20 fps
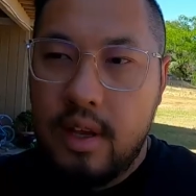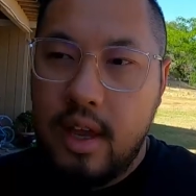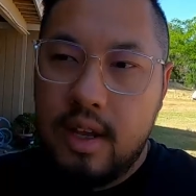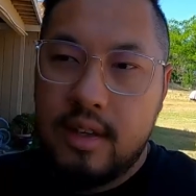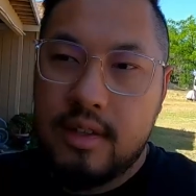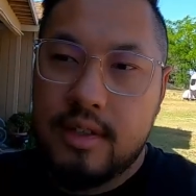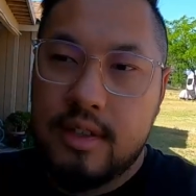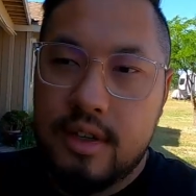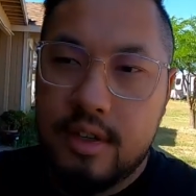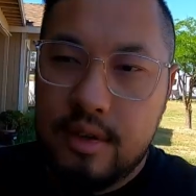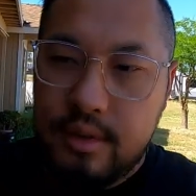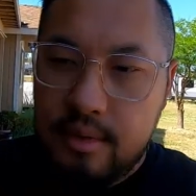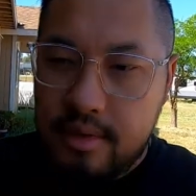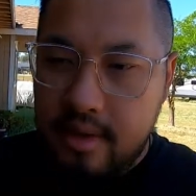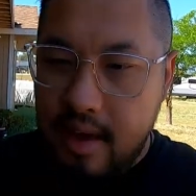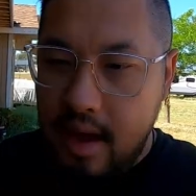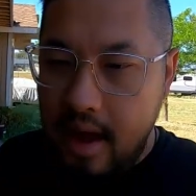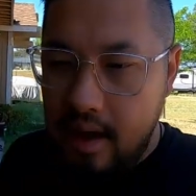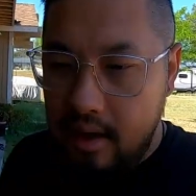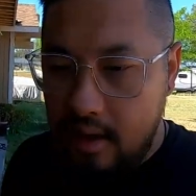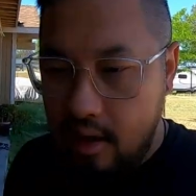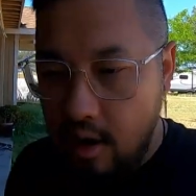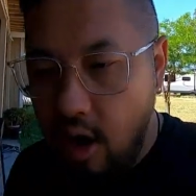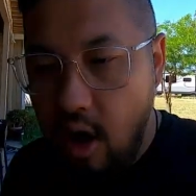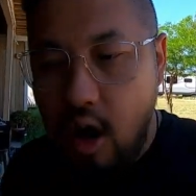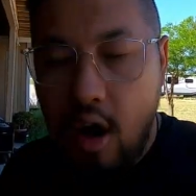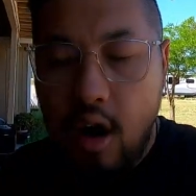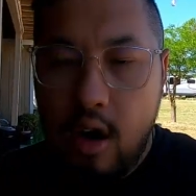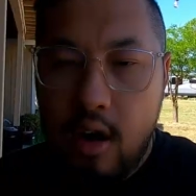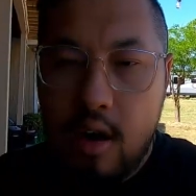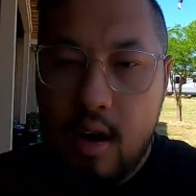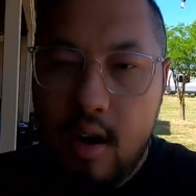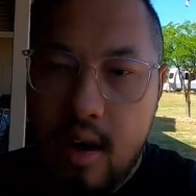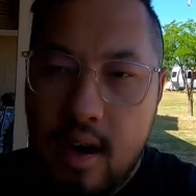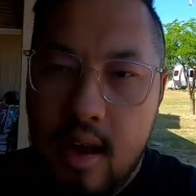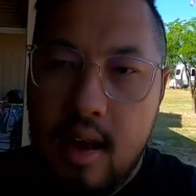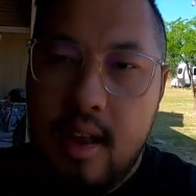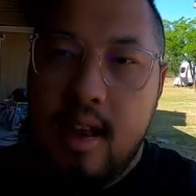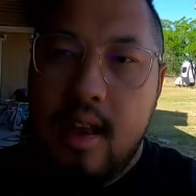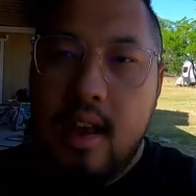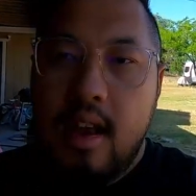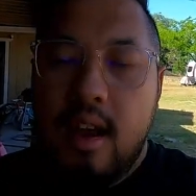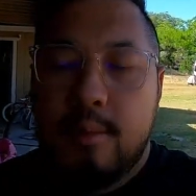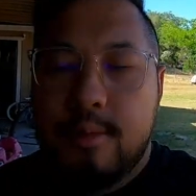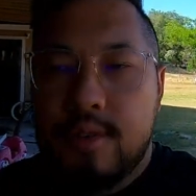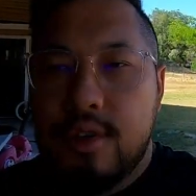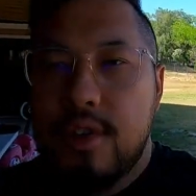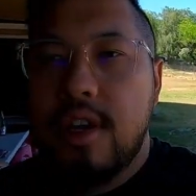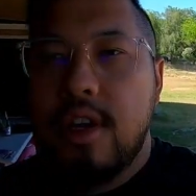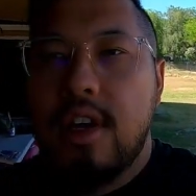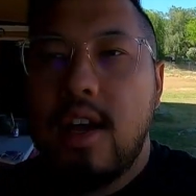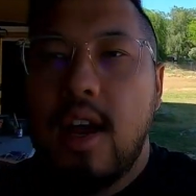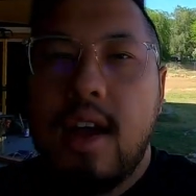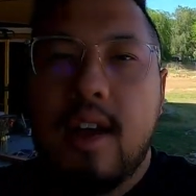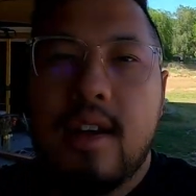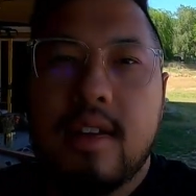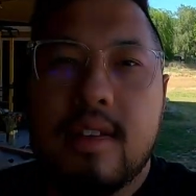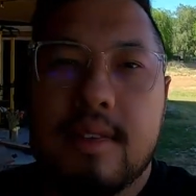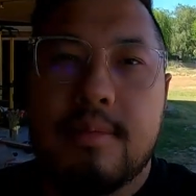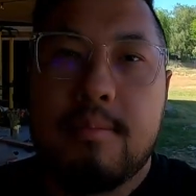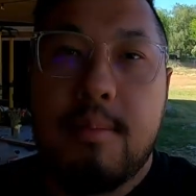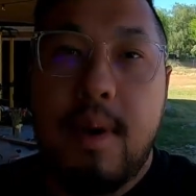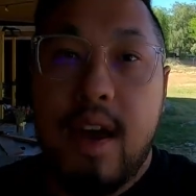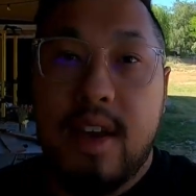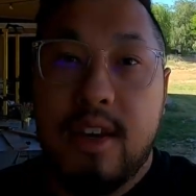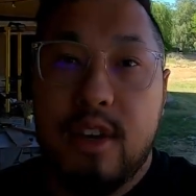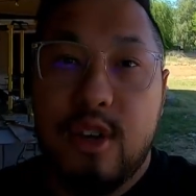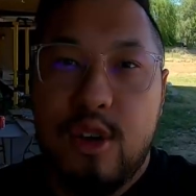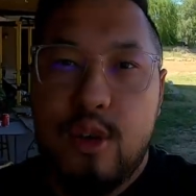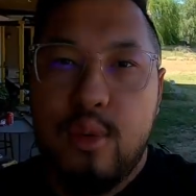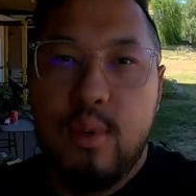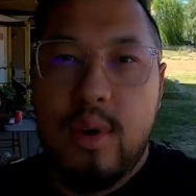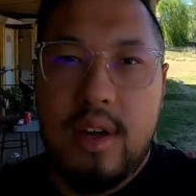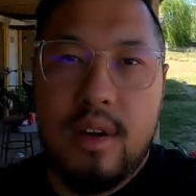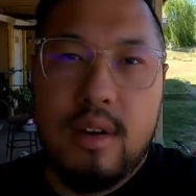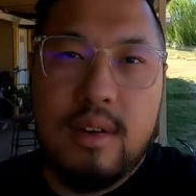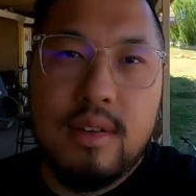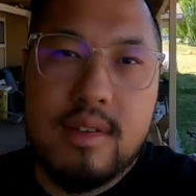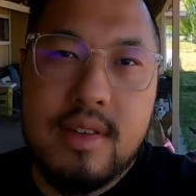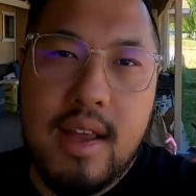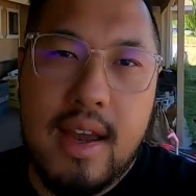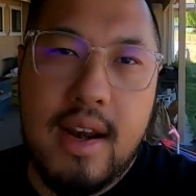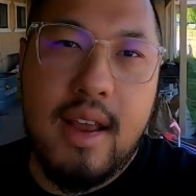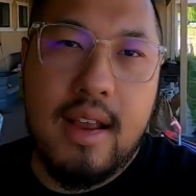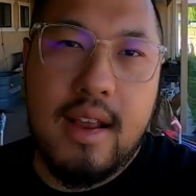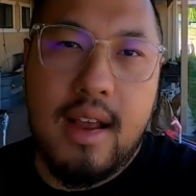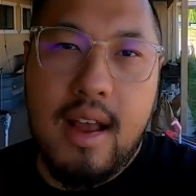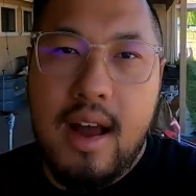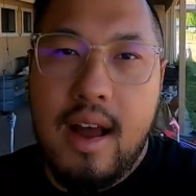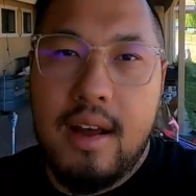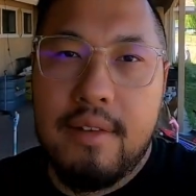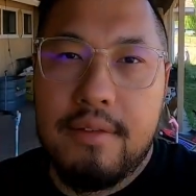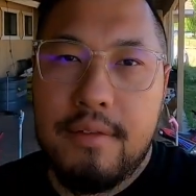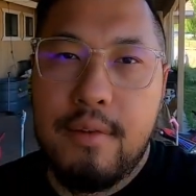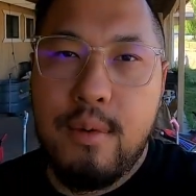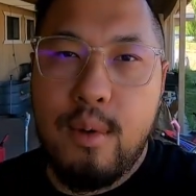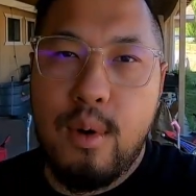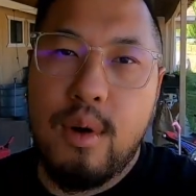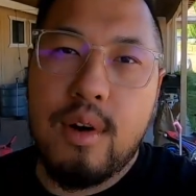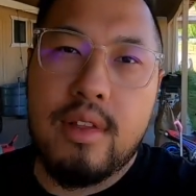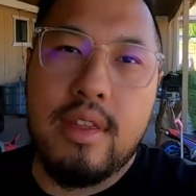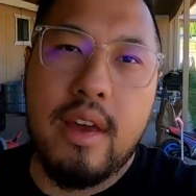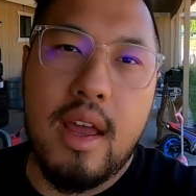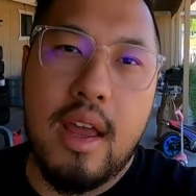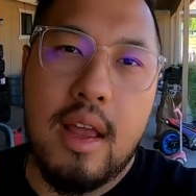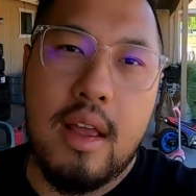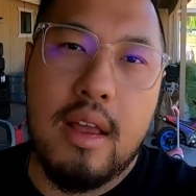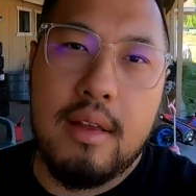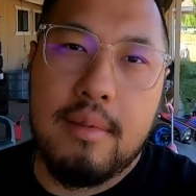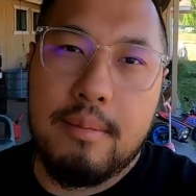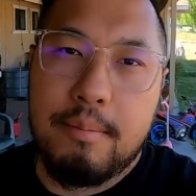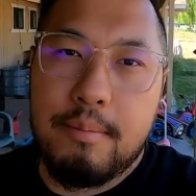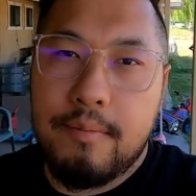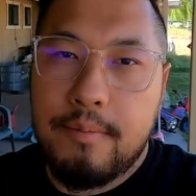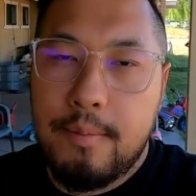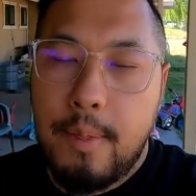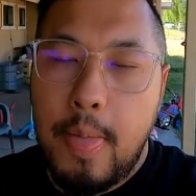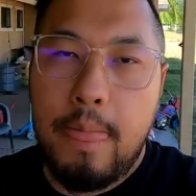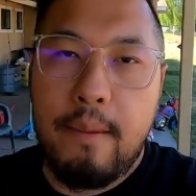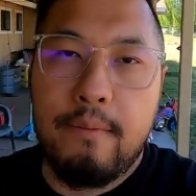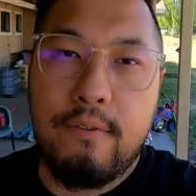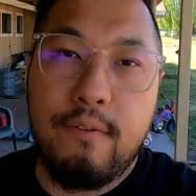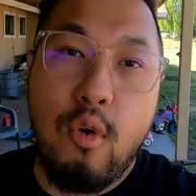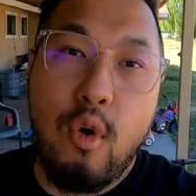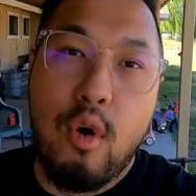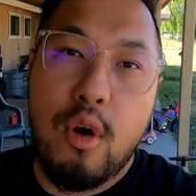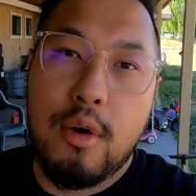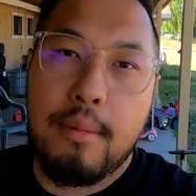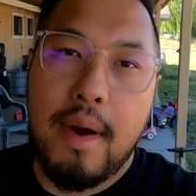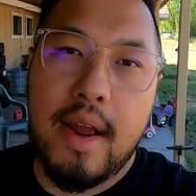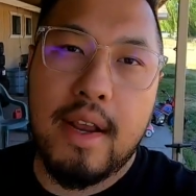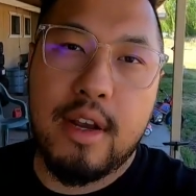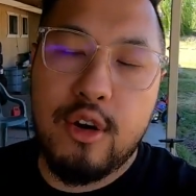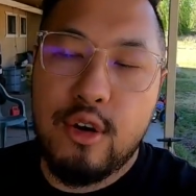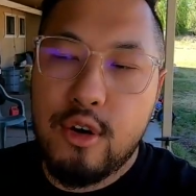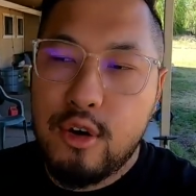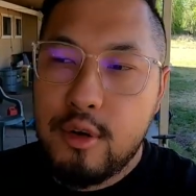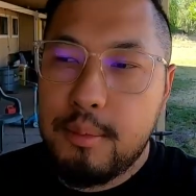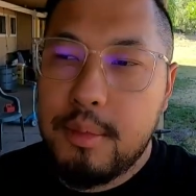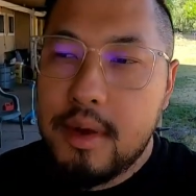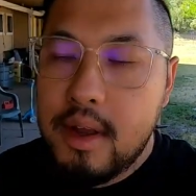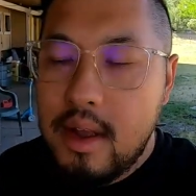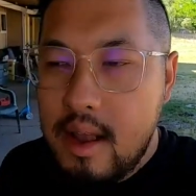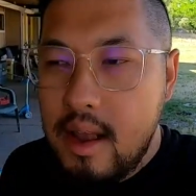get to that car, I'll show you guys my new wheels that I got for my coupe.